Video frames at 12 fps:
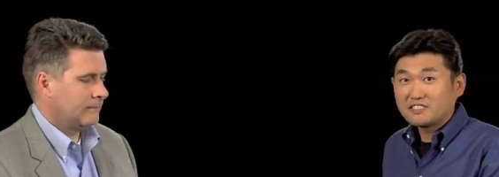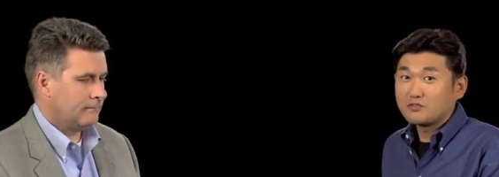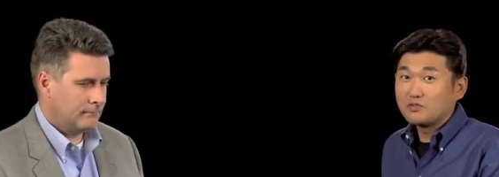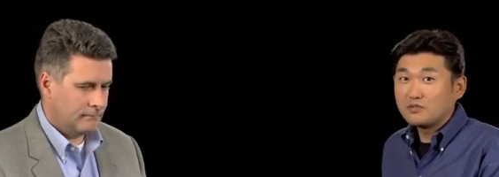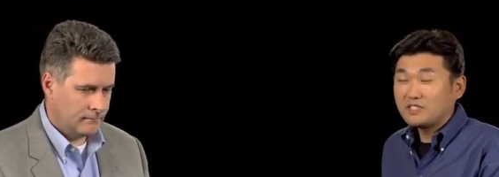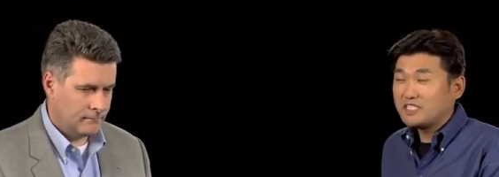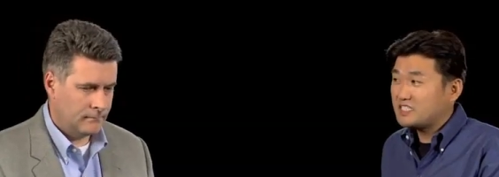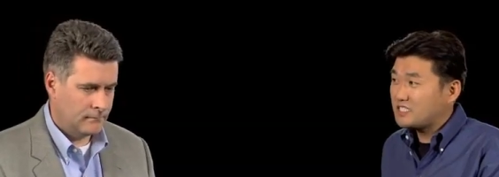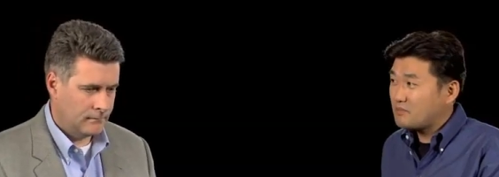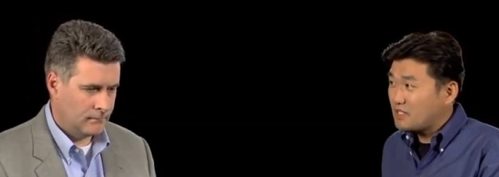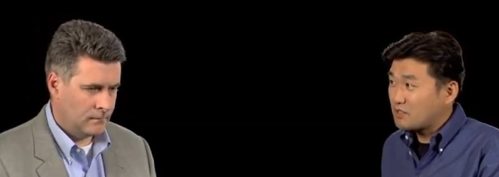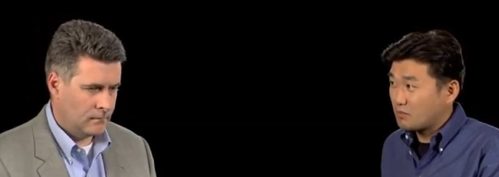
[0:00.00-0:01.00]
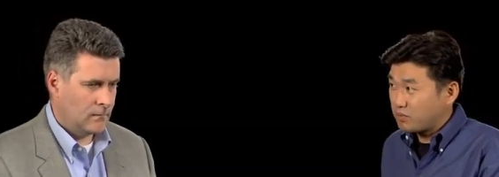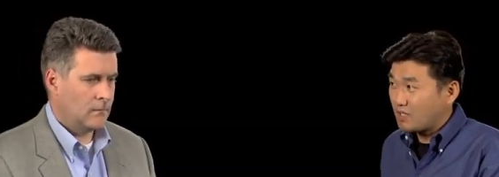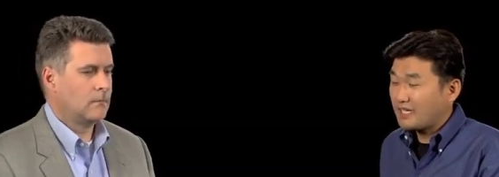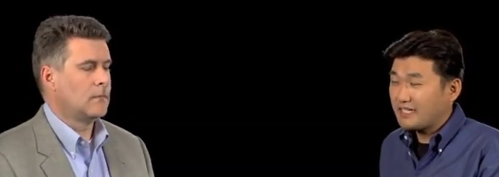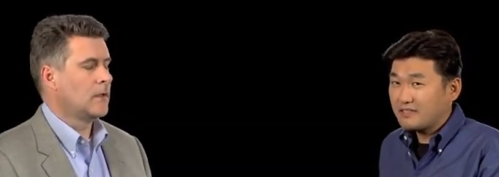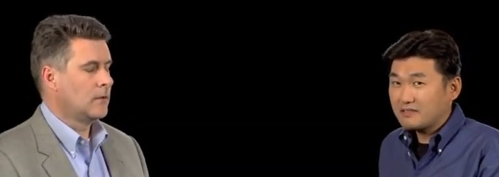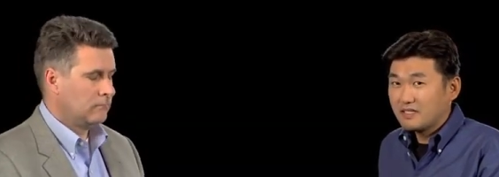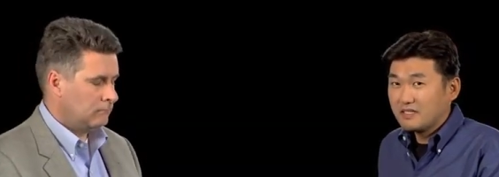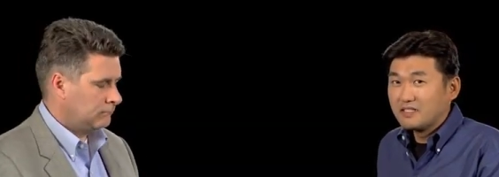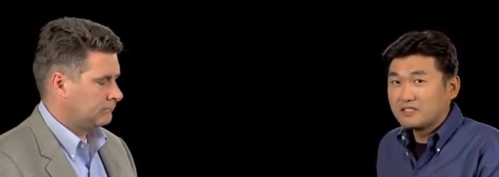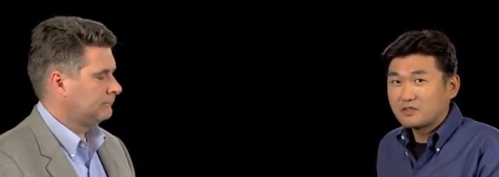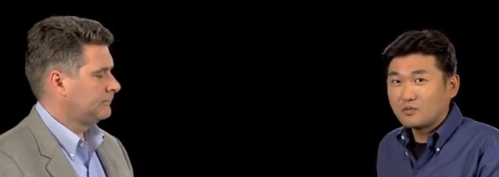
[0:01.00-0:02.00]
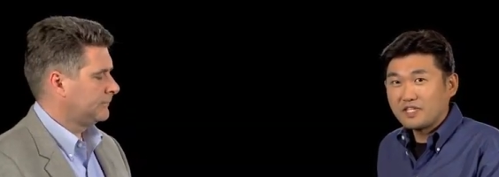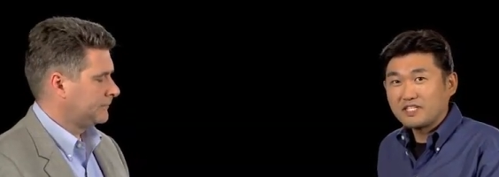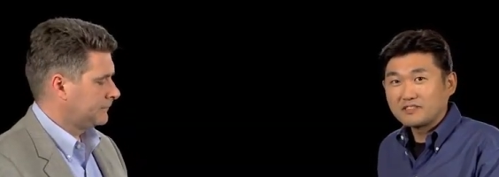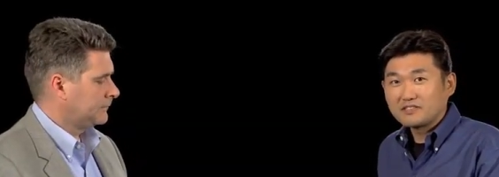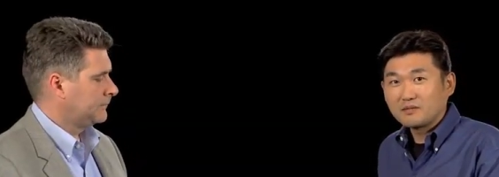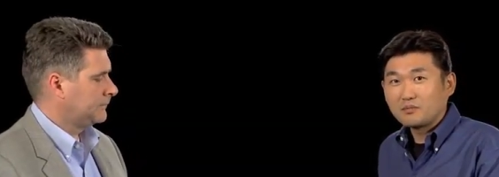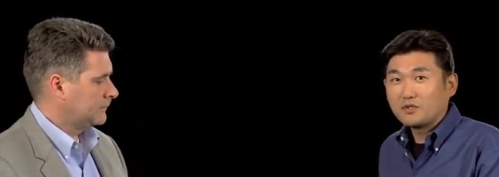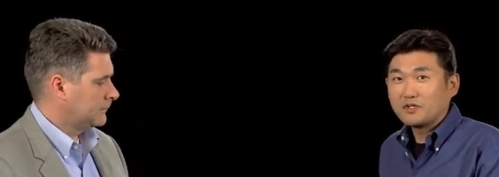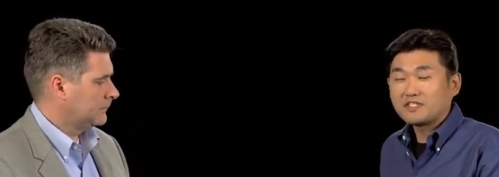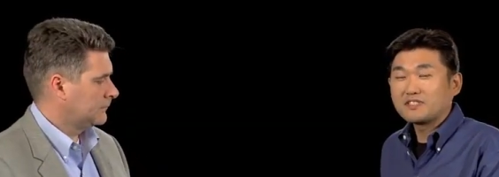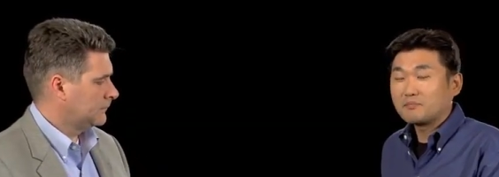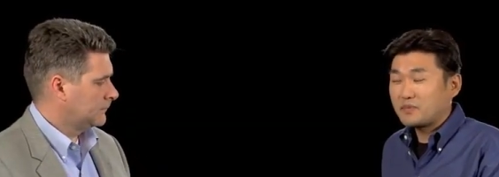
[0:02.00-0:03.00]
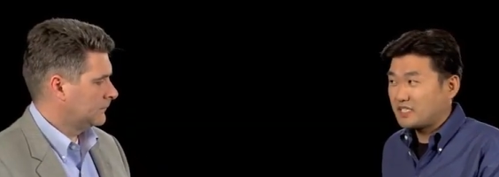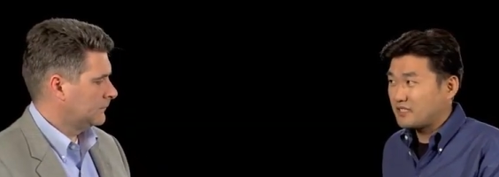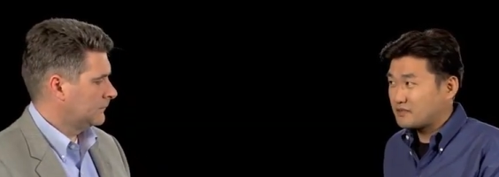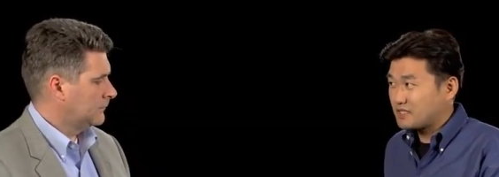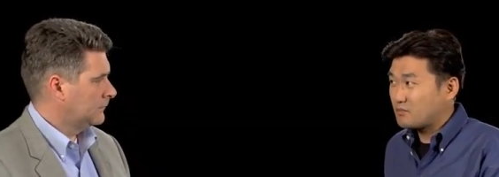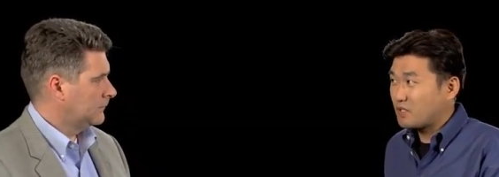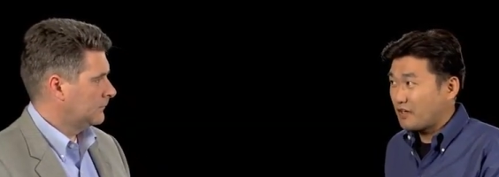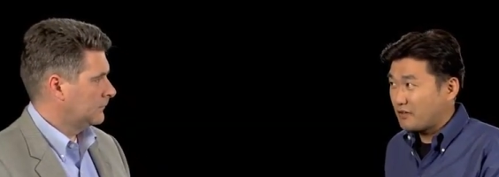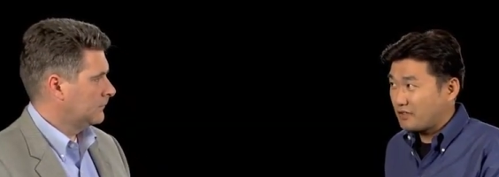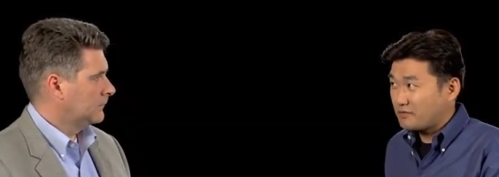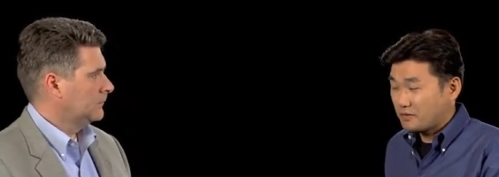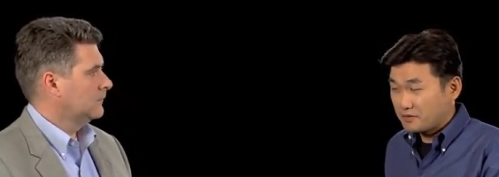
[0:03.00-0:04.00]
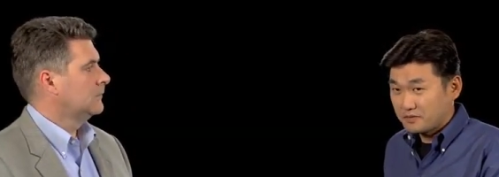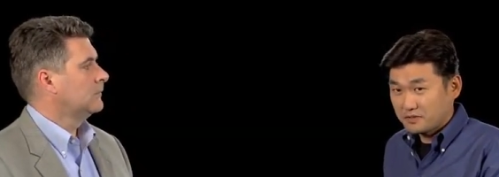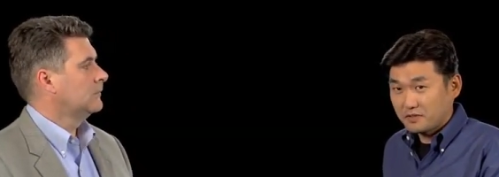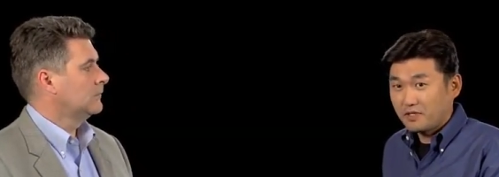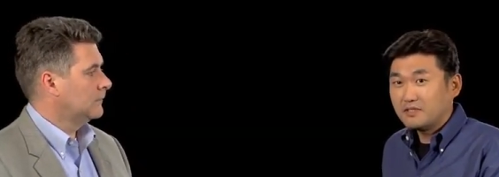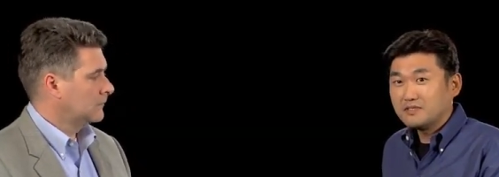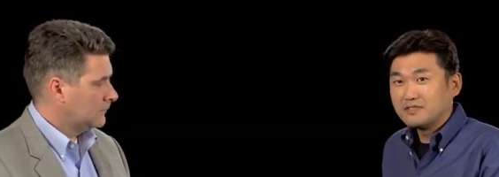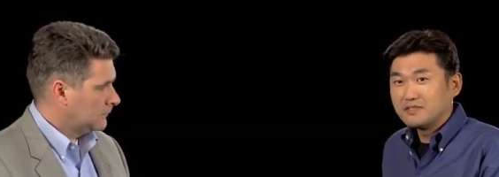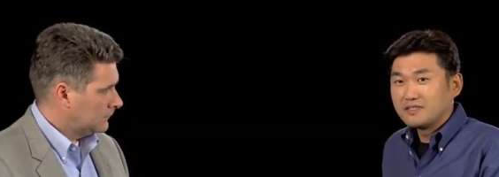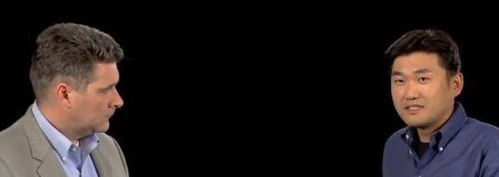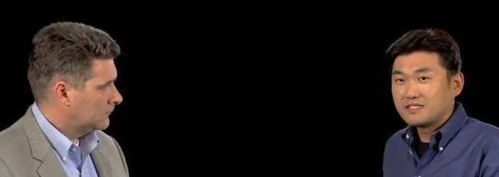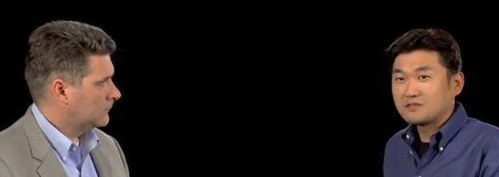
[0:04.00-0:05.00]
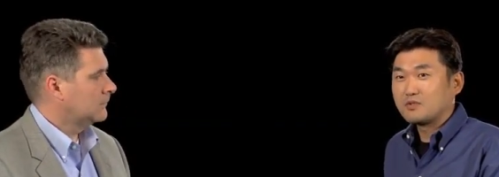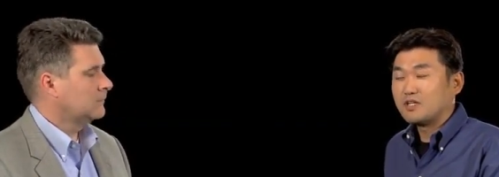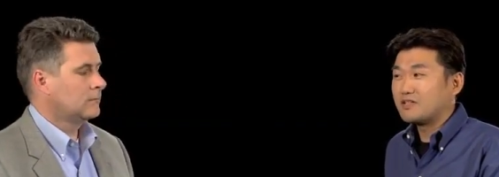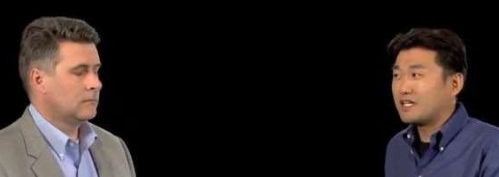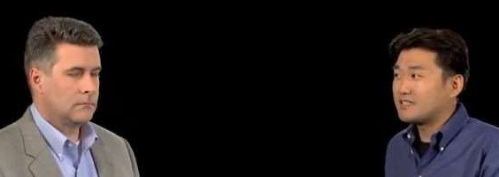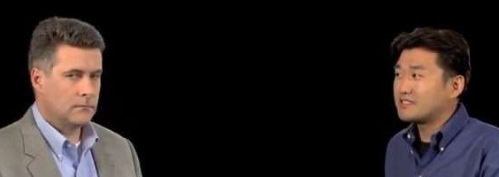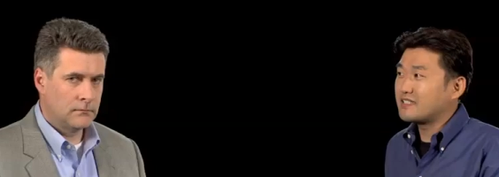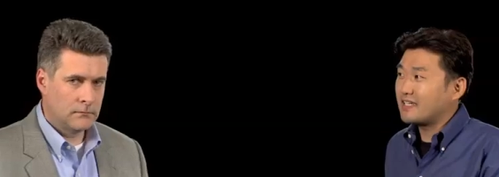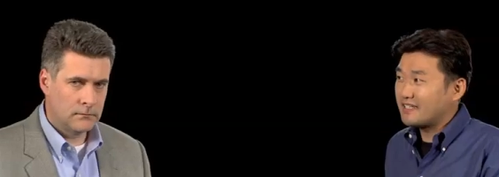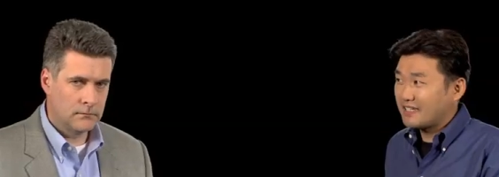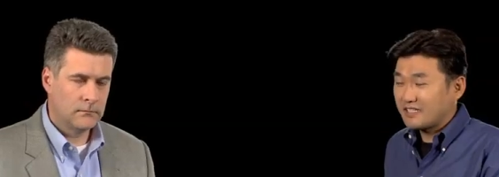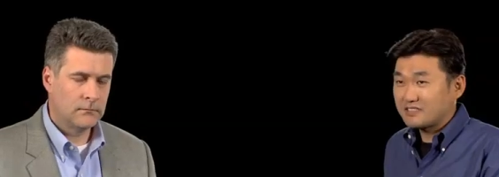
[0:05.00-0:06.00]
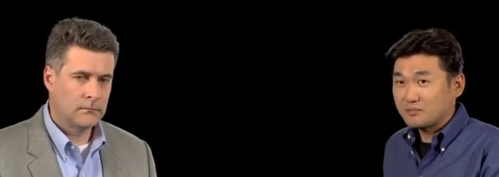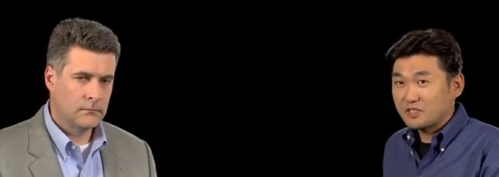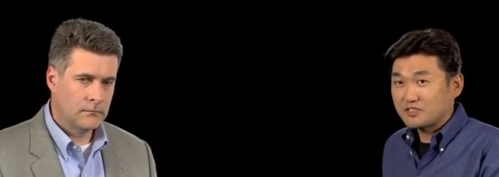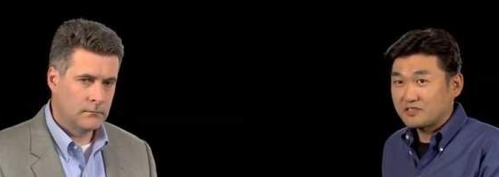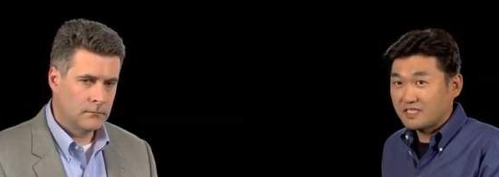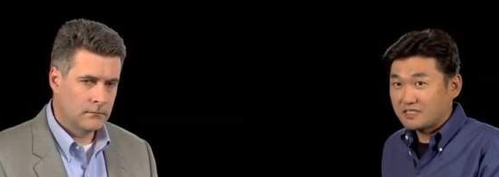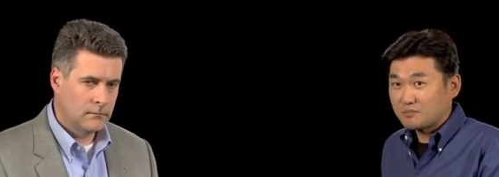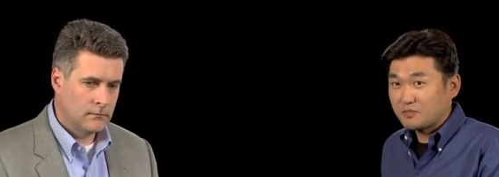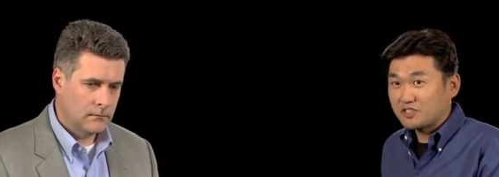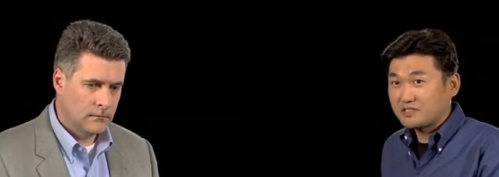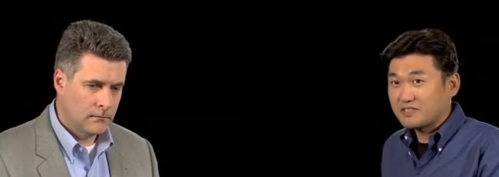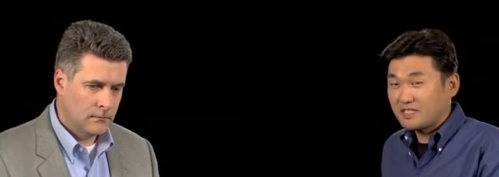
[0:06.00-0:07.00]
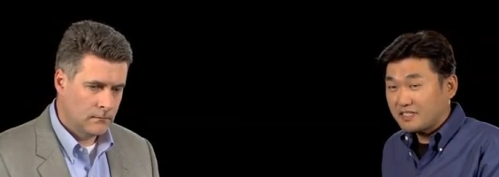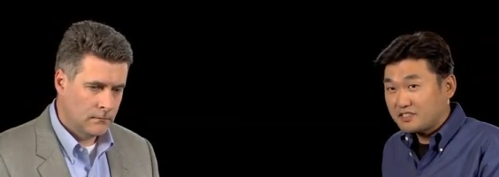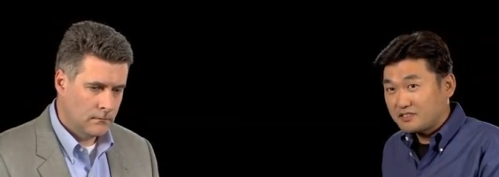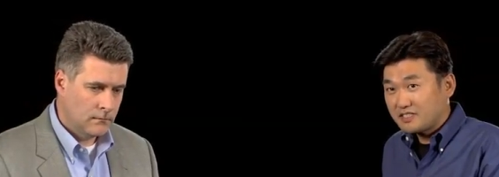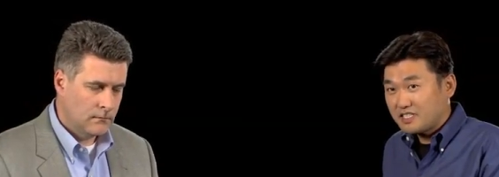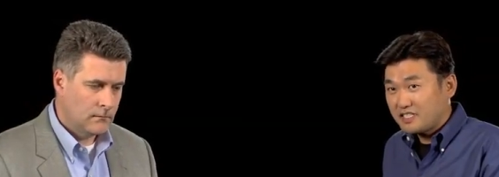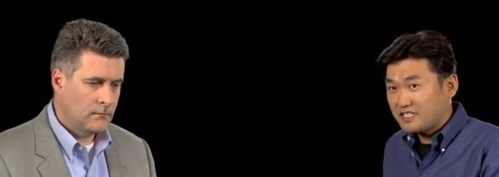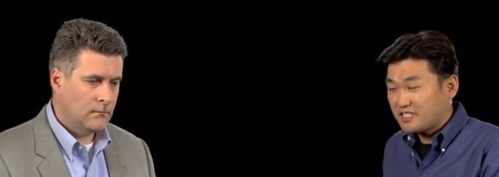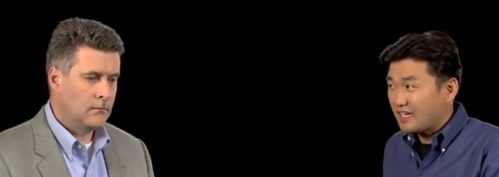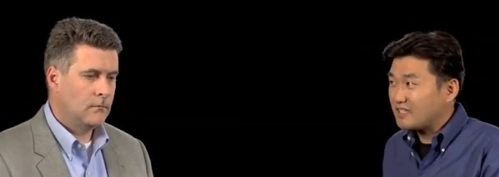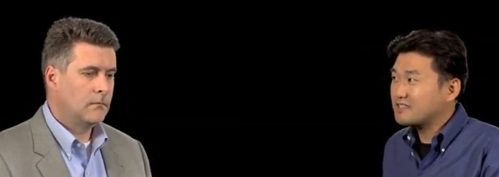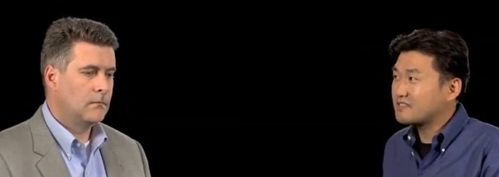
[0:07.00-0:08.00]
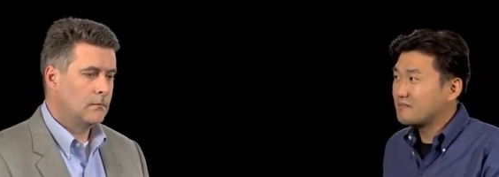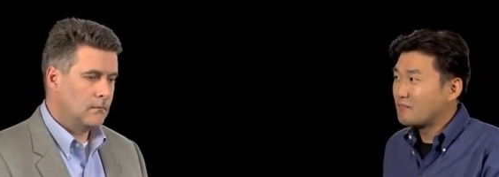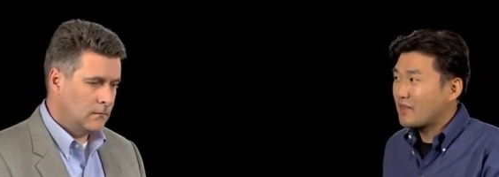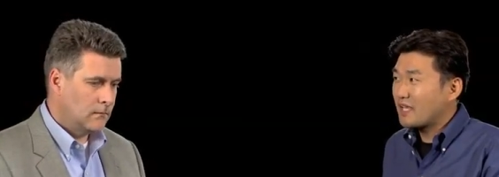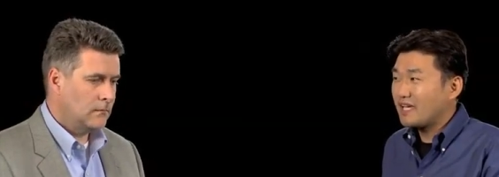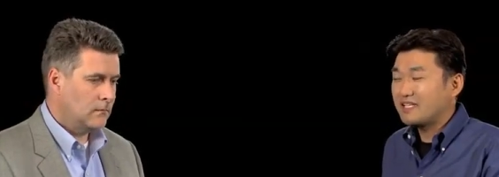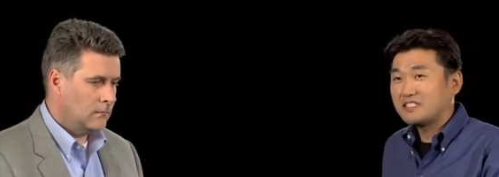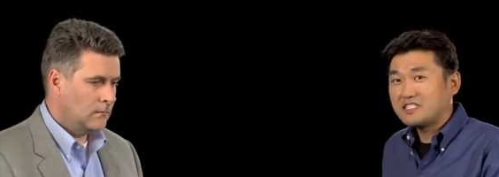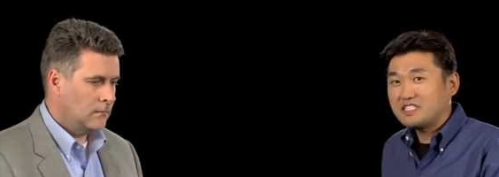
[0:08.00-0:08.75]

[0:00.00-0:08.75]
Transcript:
Speaker 1: is full DCB compliant, so we can support PFC priority flow control, as well as the enhanced transmission selection ETS and the